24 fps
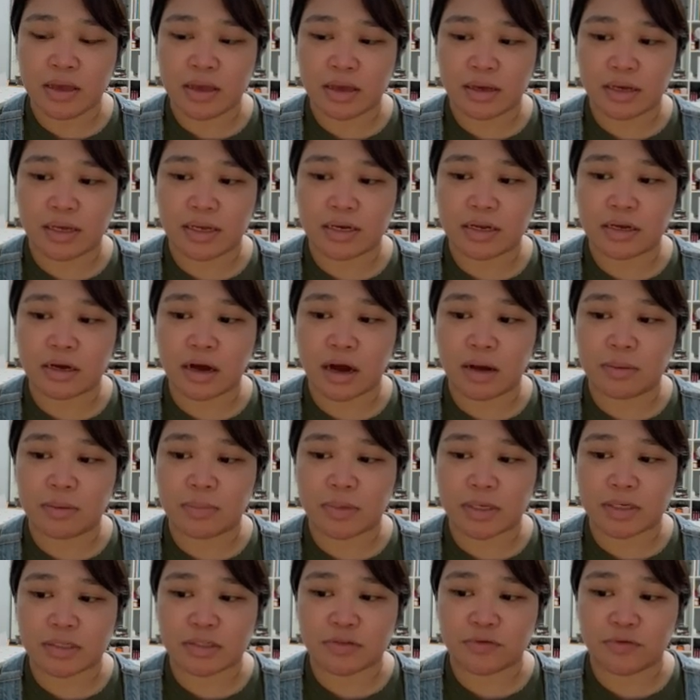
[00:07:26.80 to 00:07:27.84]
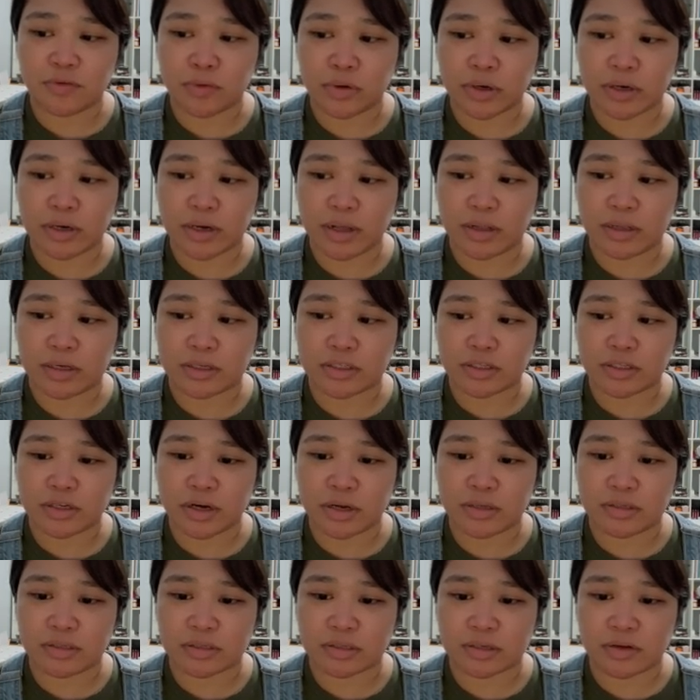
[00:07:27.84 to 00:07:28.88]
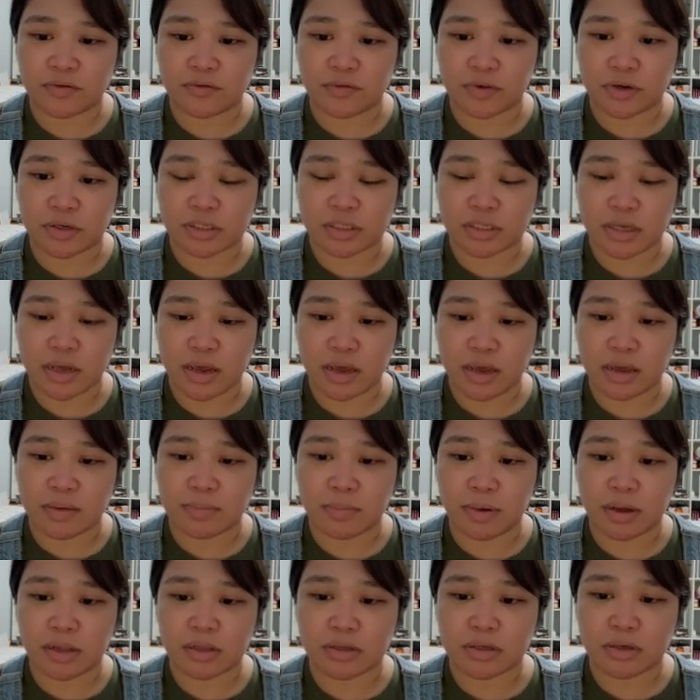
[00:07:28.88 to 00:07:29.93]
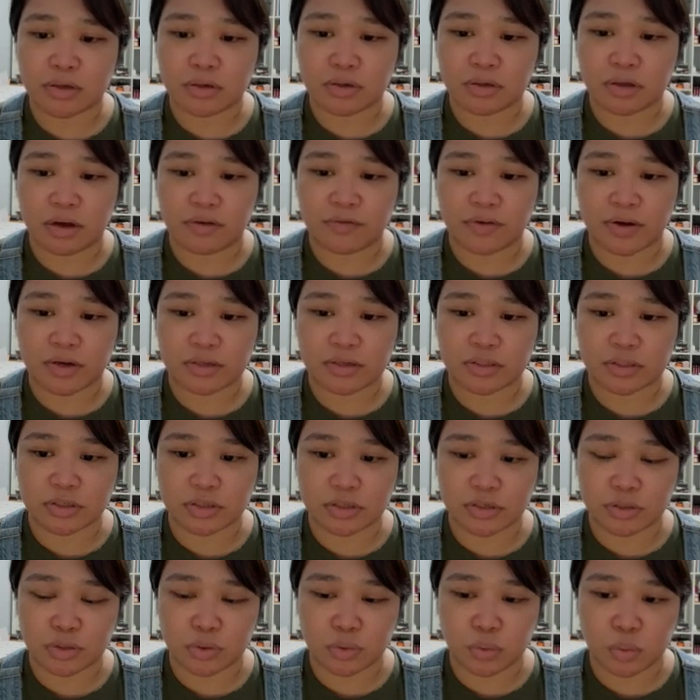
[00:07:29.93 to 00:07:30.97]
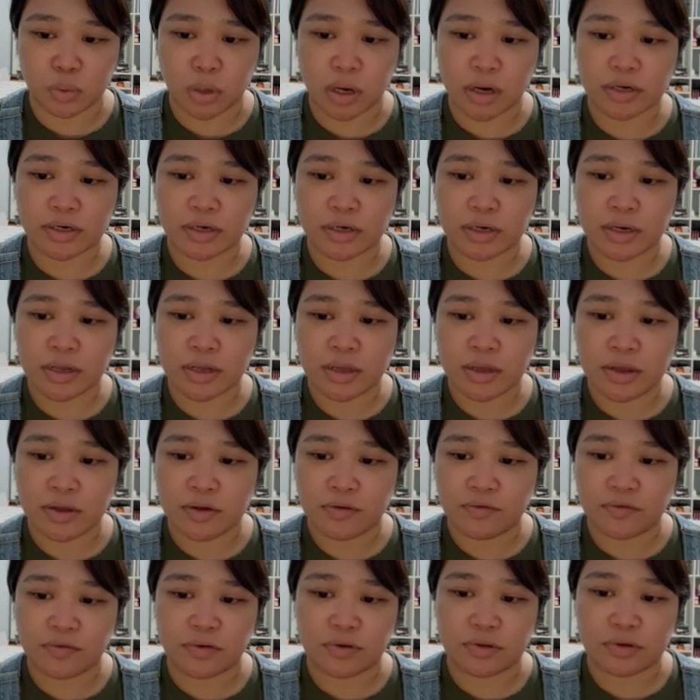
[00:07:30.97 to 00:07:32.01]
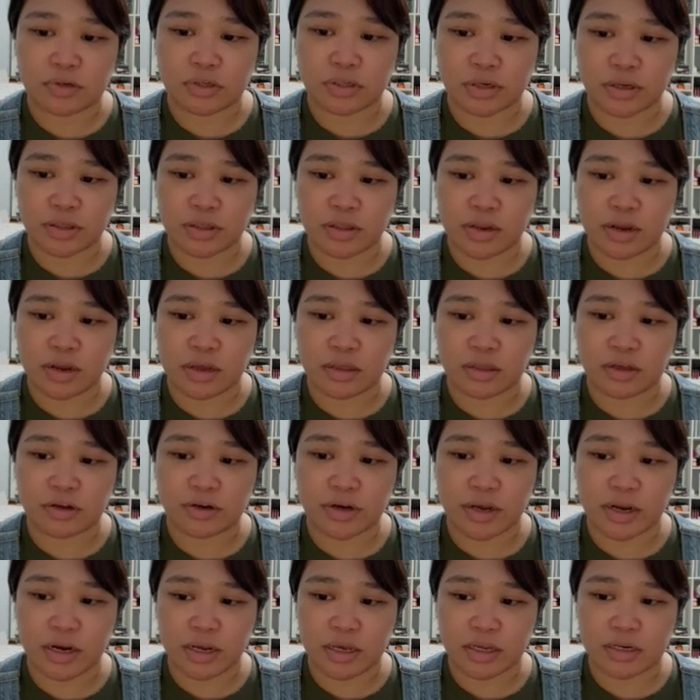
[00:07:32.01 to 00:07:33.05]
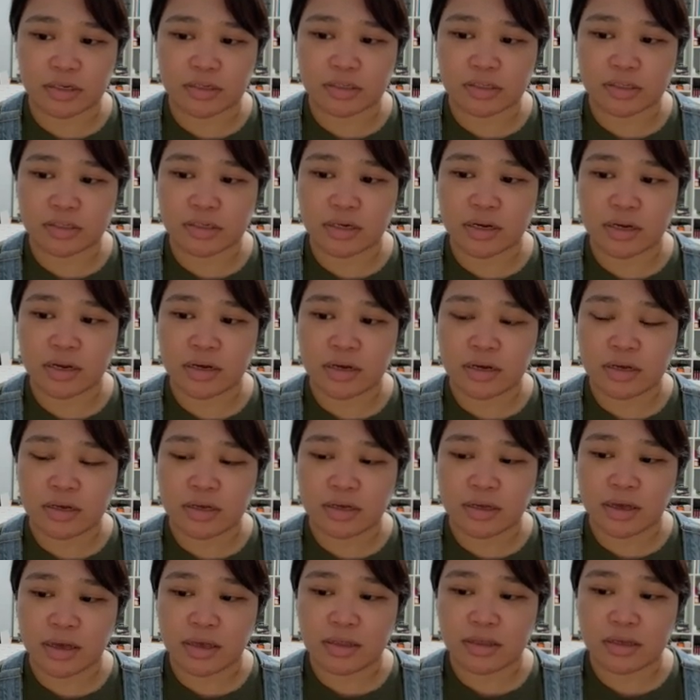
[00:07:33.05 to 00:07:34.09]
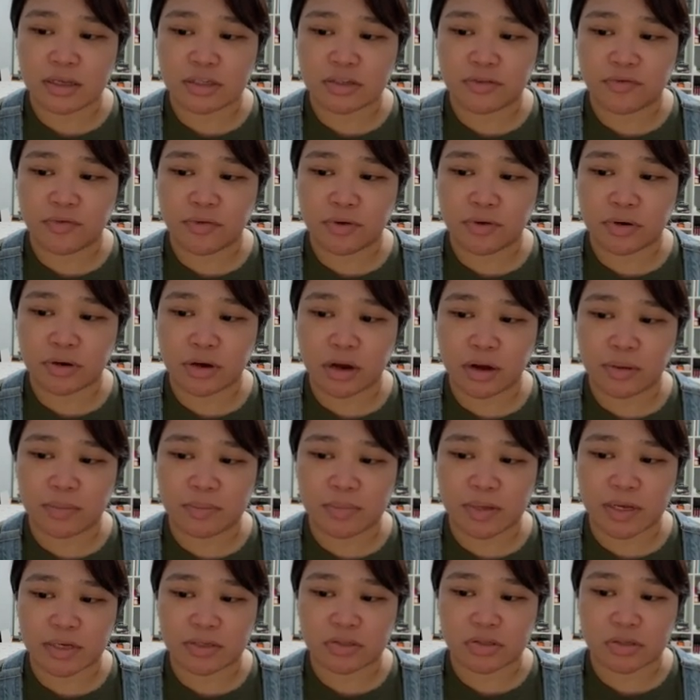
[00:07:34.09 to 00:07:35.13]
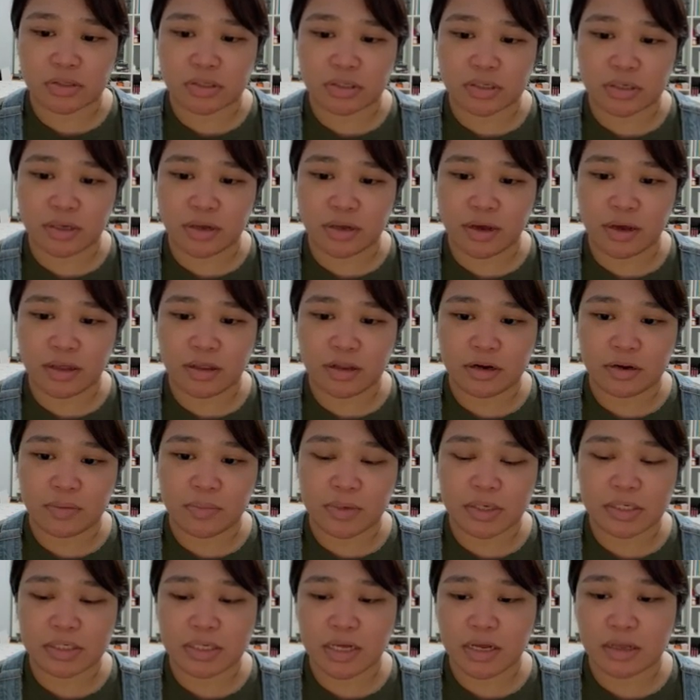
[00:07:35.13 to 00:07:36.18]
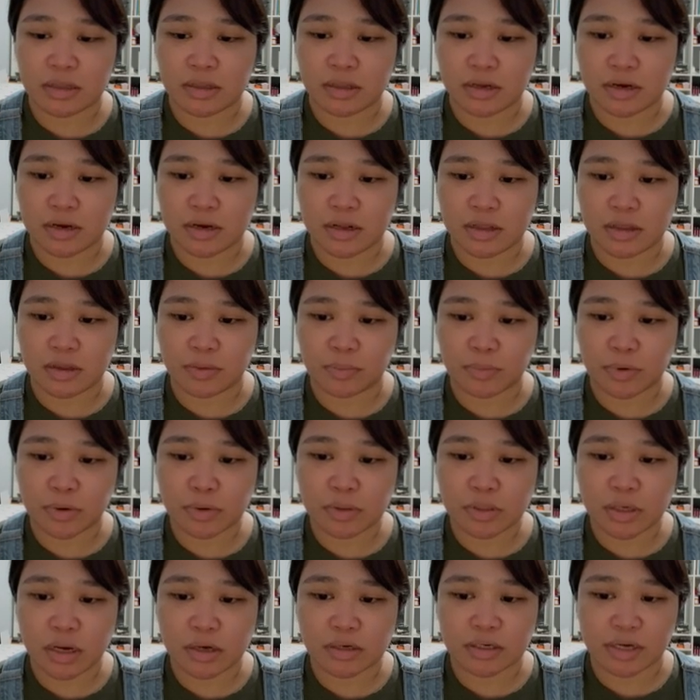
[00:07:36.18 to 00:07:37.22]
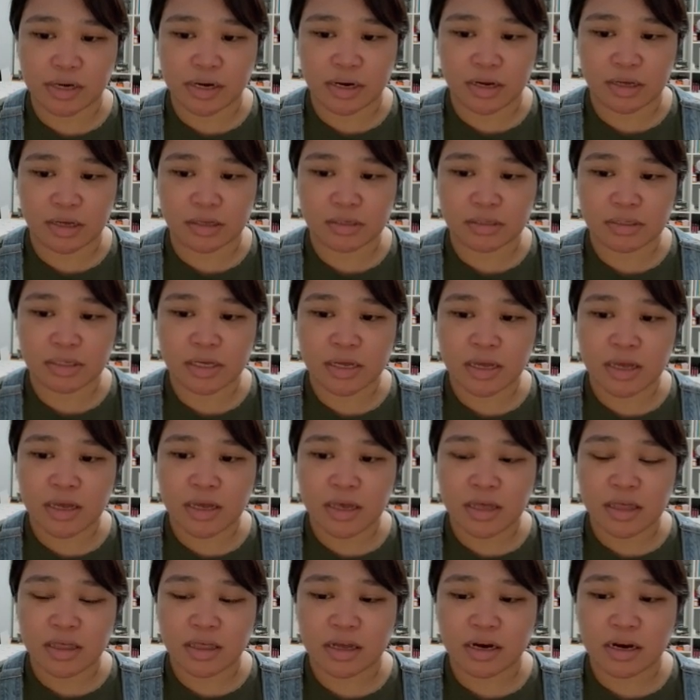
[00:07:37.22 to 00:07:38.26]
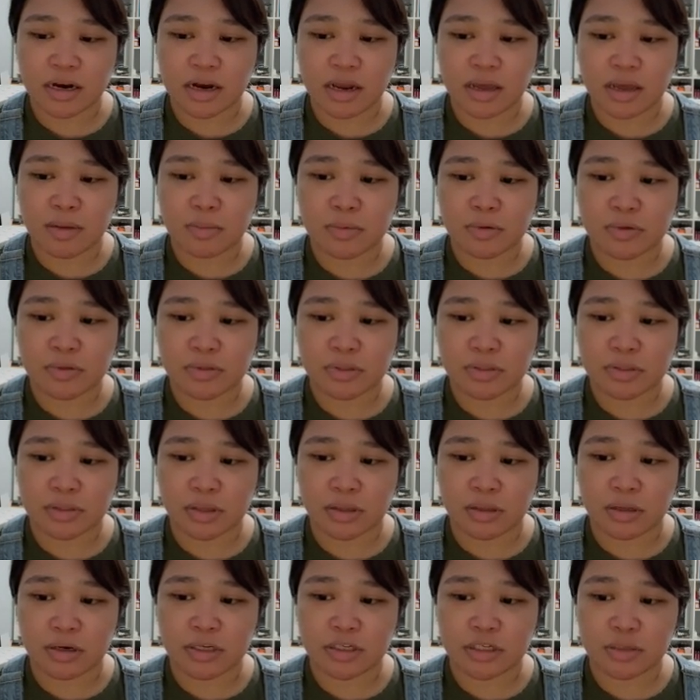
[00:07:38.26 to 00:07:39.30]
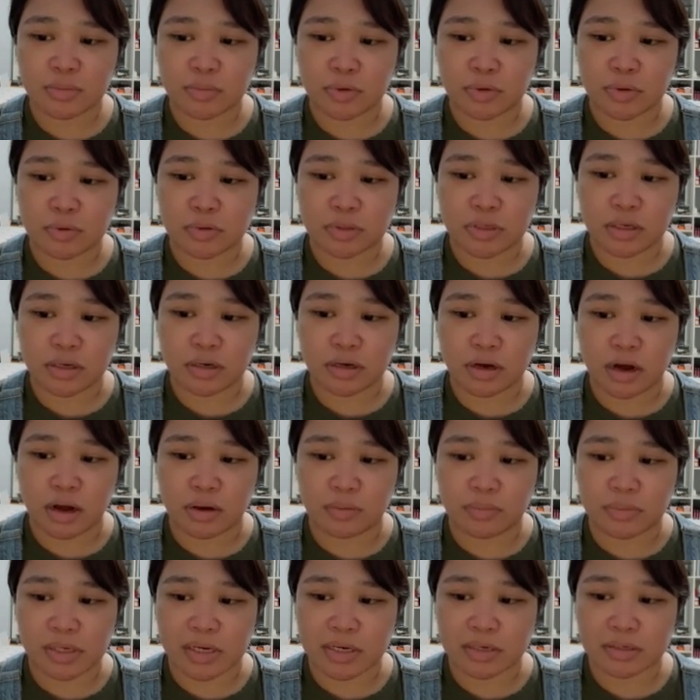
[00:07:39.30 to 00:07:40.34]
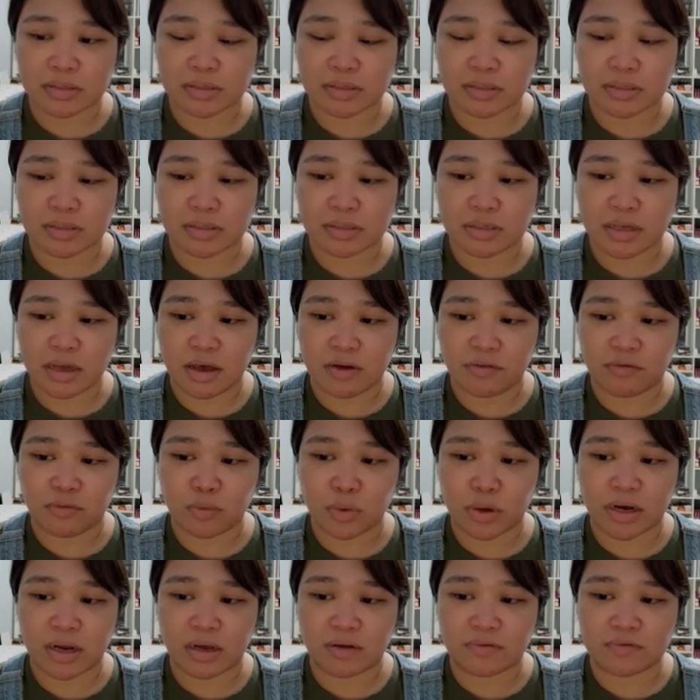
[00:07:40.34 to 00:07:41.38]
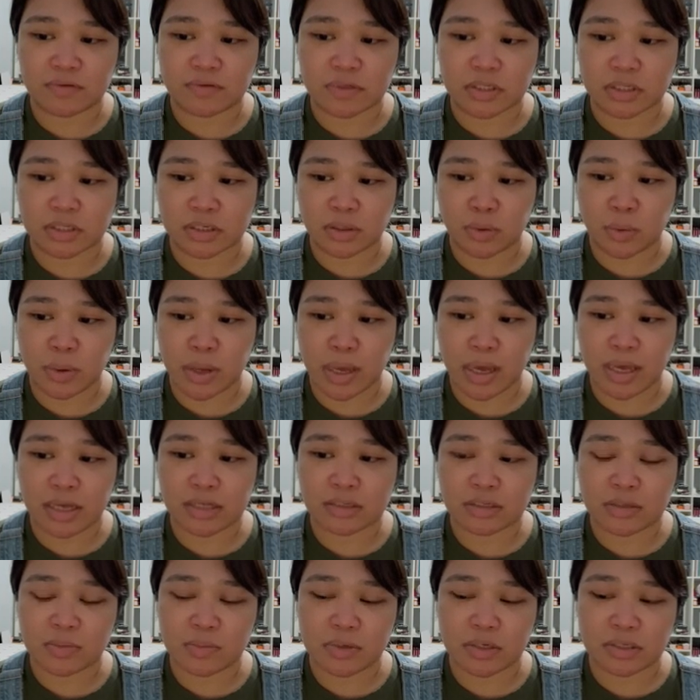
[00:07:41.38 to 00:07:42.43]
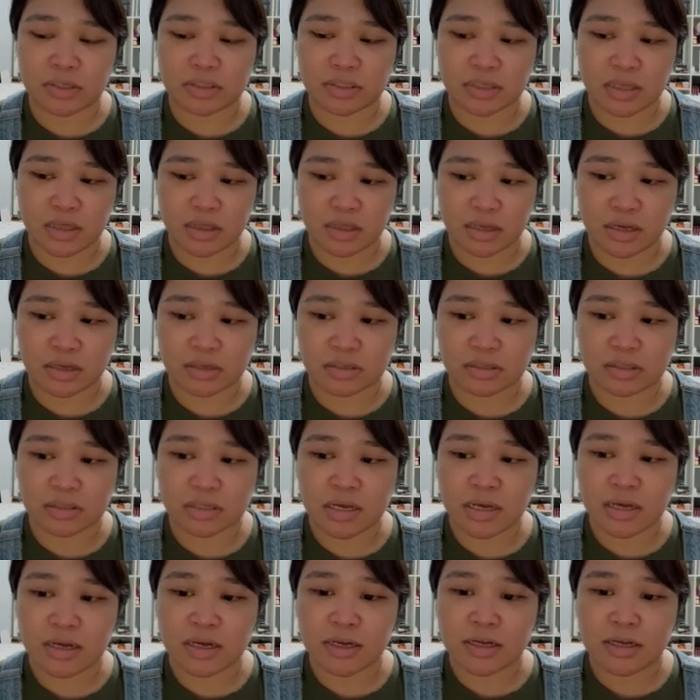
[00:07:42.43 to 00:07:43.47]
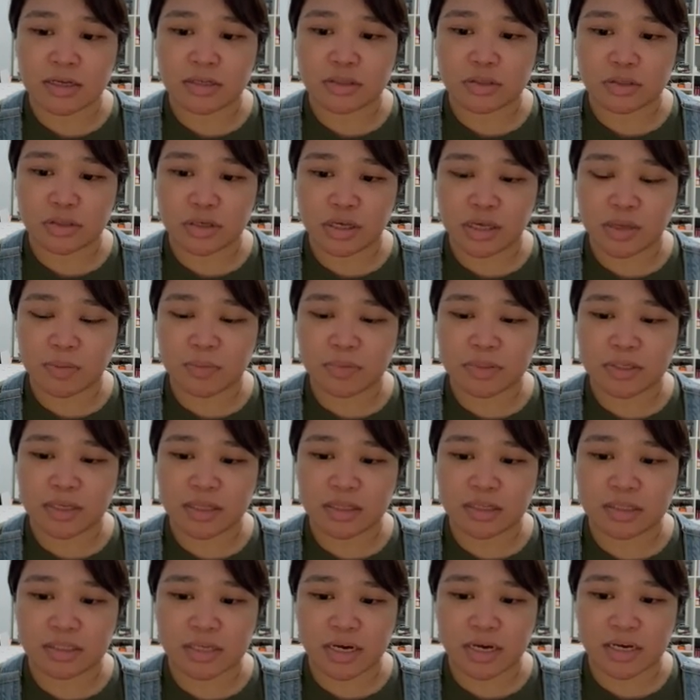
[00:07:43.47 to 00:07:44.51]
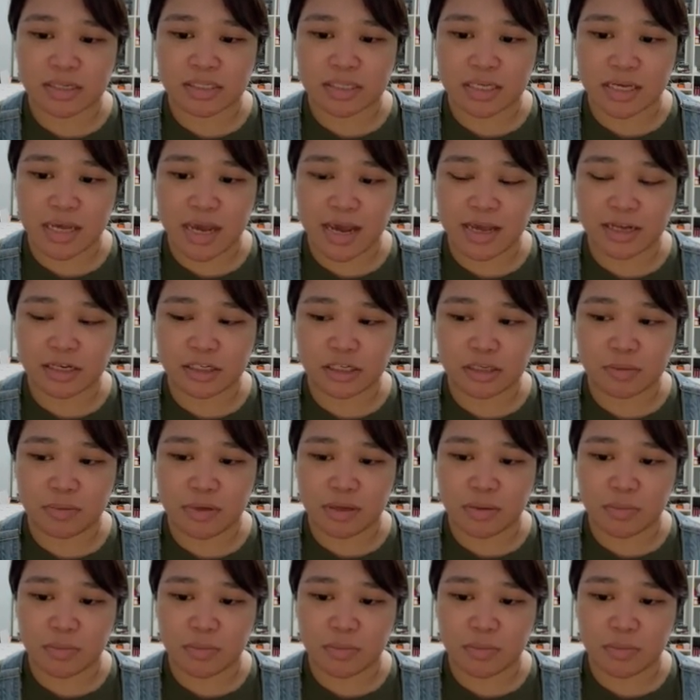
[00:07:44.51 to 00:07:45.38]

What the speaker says: And in complex 4, electrons convert a molecule of oxygen to water, further strengthening the gradient. And these 4 complexes together maintain the proton gradient that enables the large protein complex F1F0 ATP synthase to keep synthesizing ATP